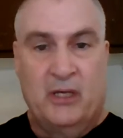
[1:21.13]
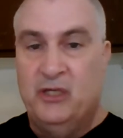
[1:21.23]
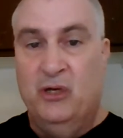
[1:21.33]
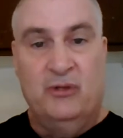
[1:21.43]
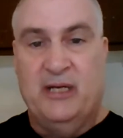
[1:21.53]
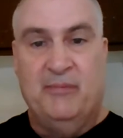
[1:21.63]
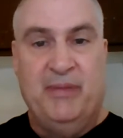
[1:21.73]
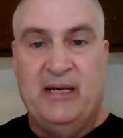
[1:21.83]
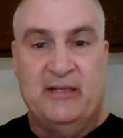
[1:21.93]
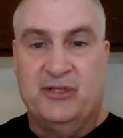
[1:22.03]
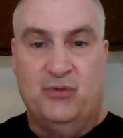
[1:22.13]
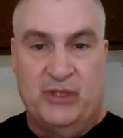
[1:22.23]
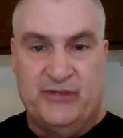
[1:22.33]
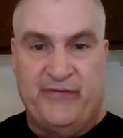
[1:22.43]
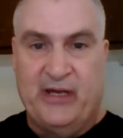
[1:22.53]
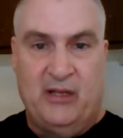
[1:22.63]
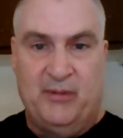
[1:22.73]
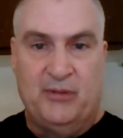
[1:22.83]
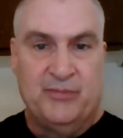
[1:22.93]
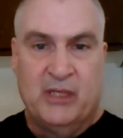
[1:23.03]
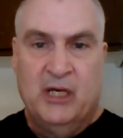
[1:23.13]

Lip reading: you don't get a bed until one's available.